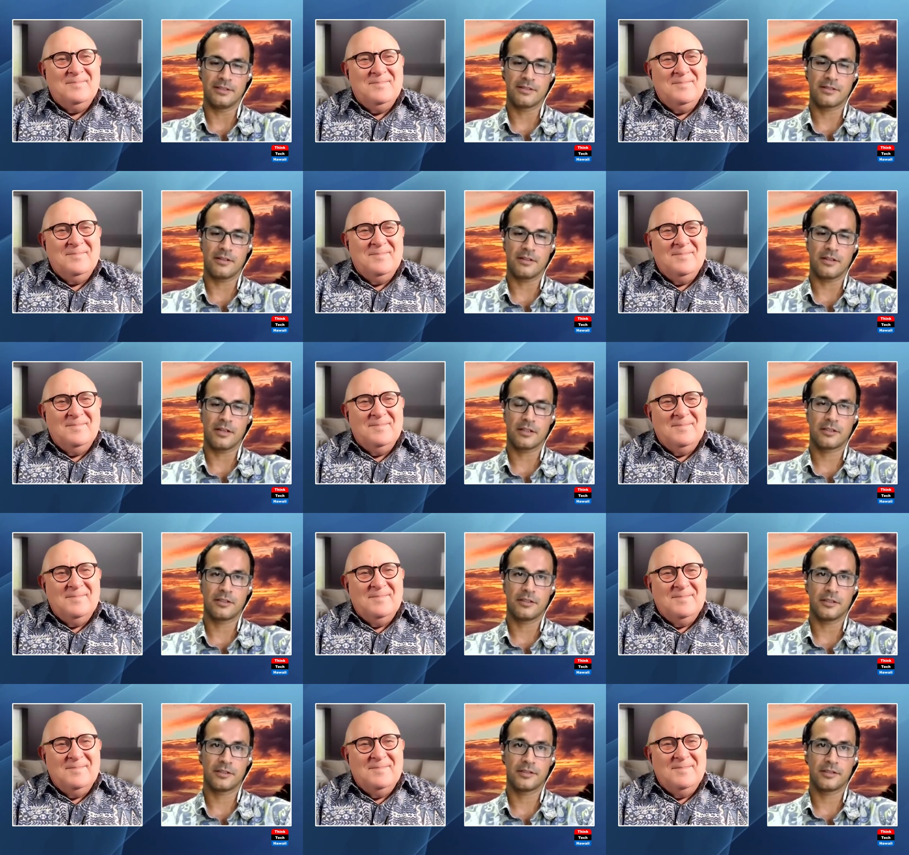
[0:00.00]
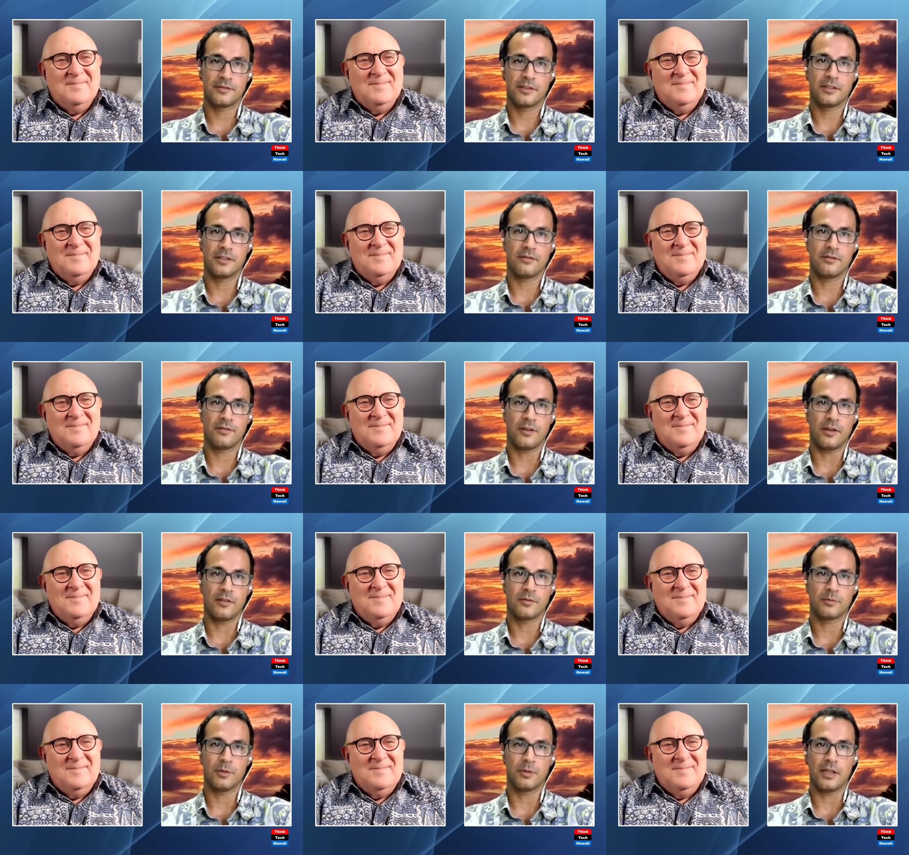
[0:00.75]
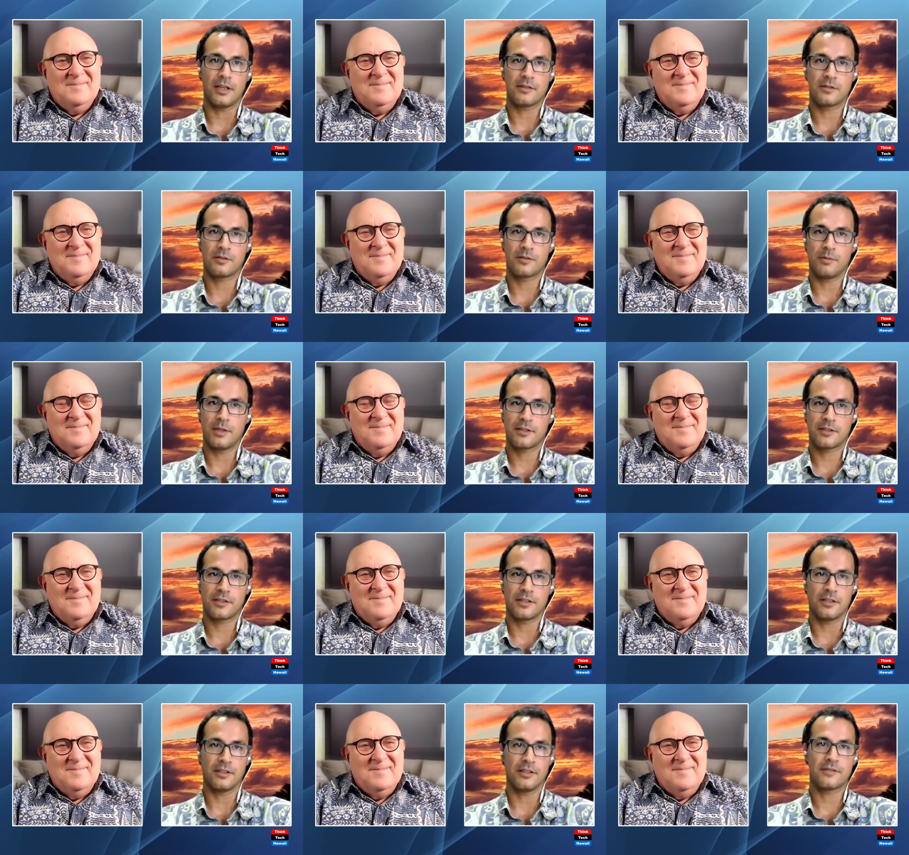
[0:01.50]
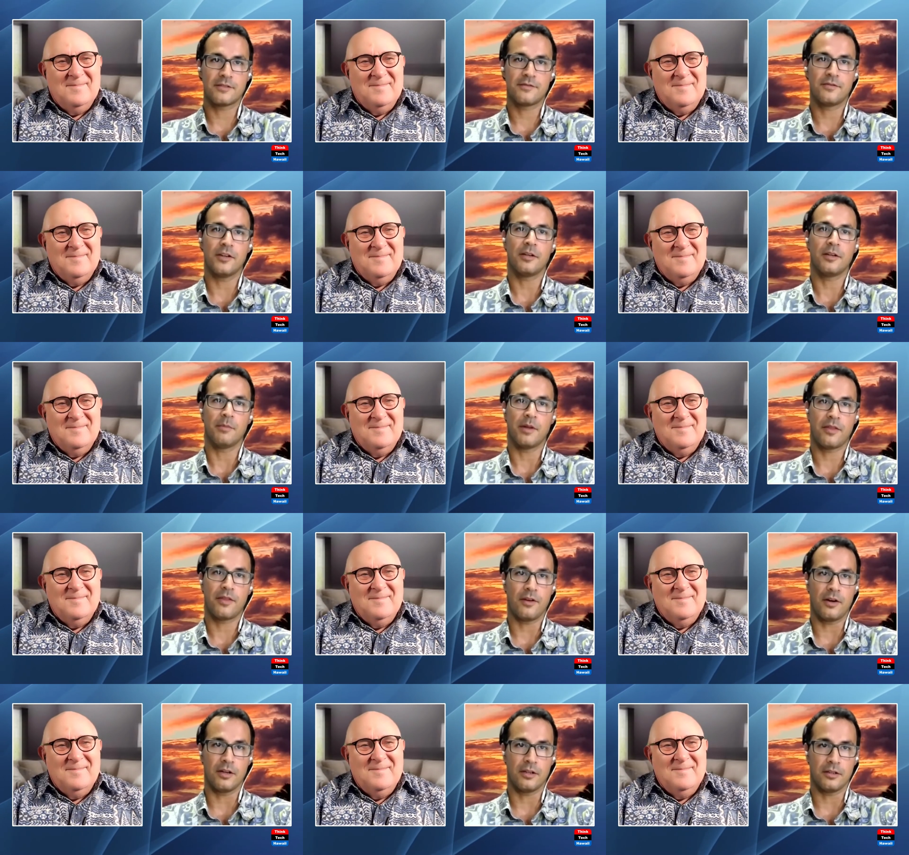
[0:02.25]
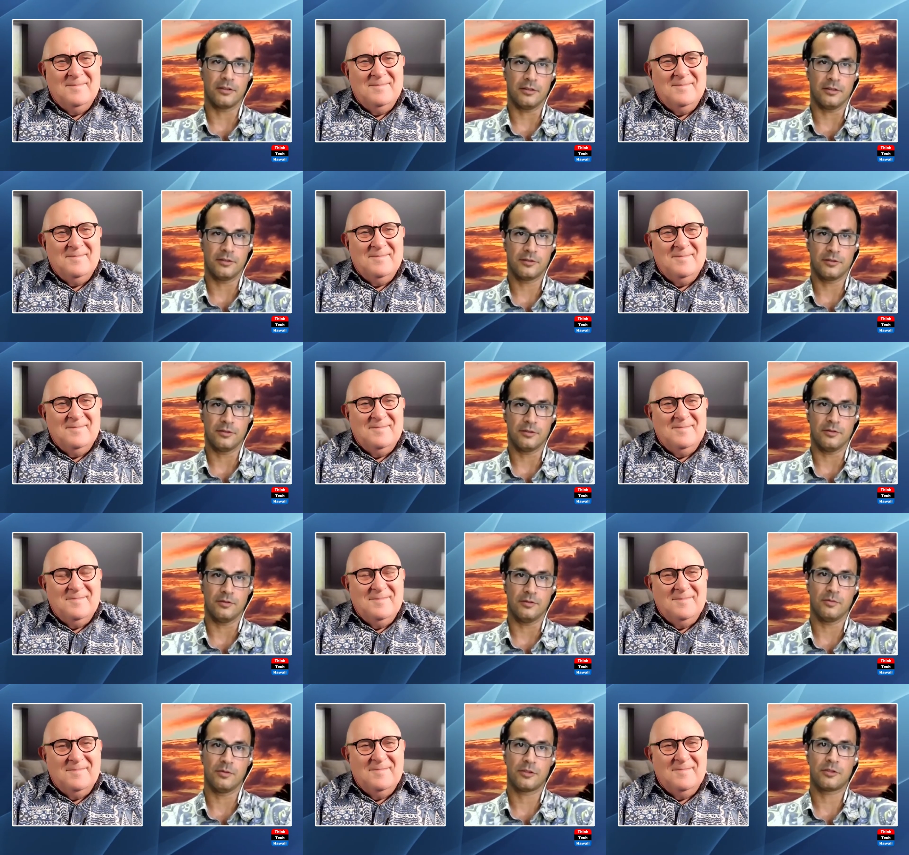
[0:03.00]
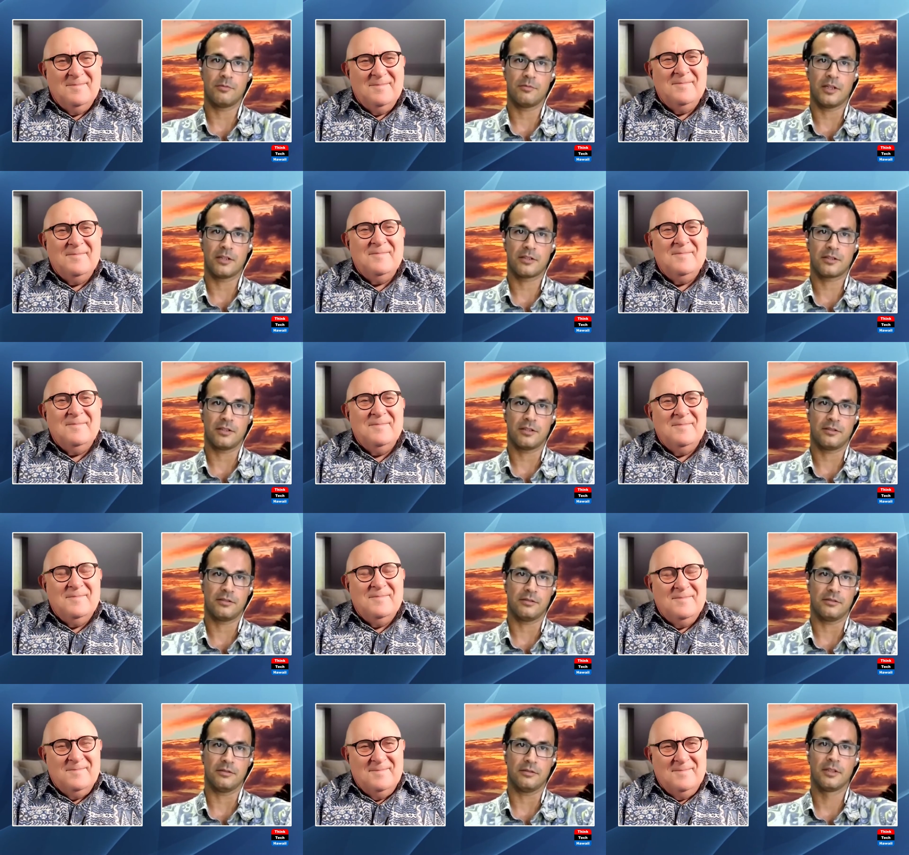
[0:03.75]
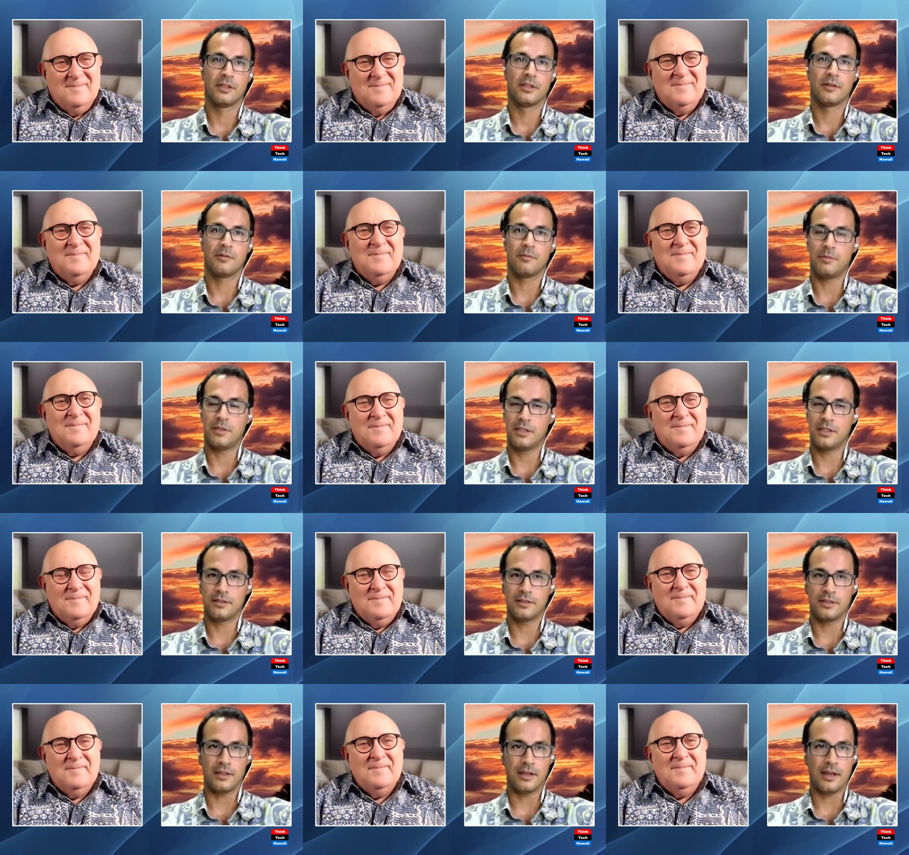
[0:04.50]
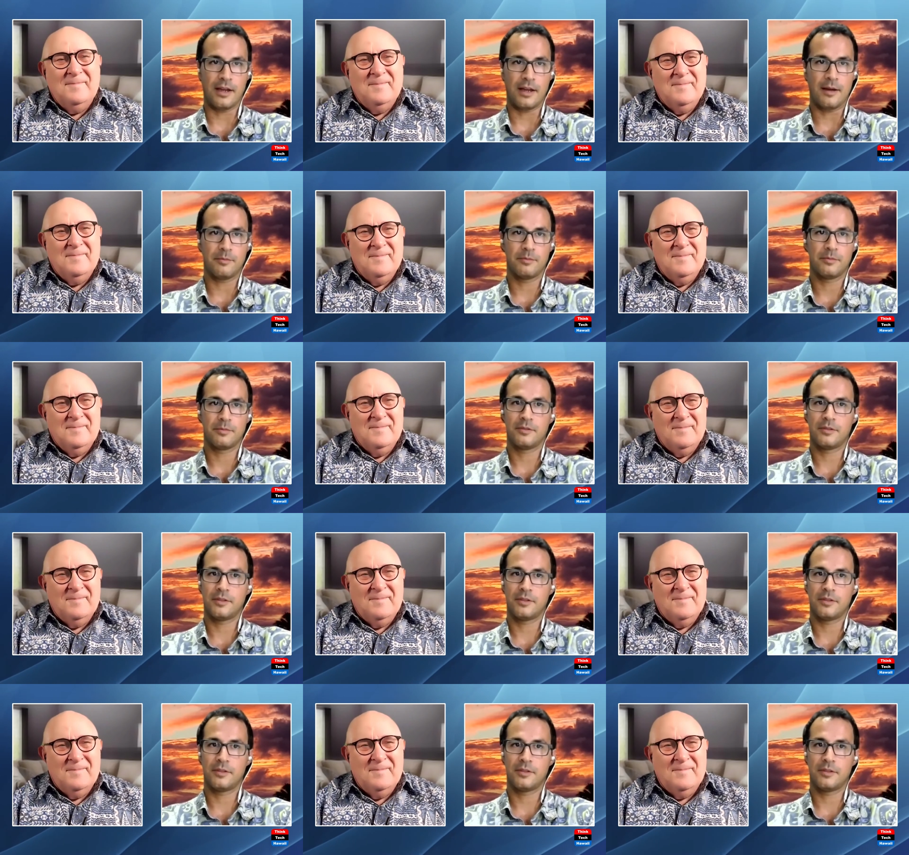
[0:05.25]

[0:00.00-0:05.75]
Speaker 1: There's a lot of creativity involved, but as you mentioned, it's very methodical too, what you mentioned, to be in the lab,